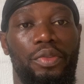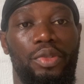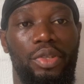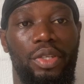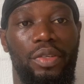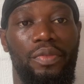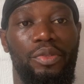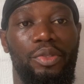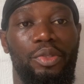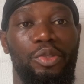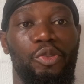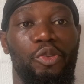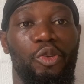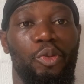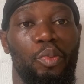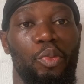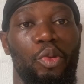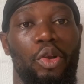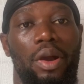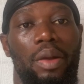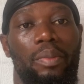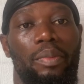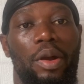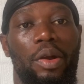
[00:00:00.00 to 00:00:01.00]
to even know
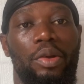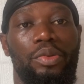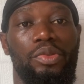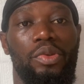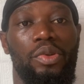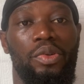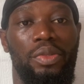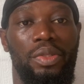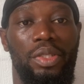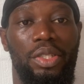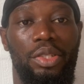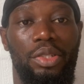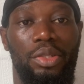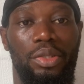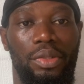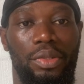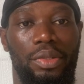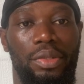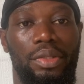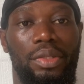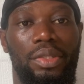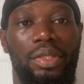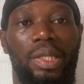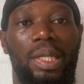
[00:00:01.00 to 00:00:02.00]
more about all these
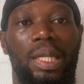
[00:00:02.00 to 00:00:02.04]
tools.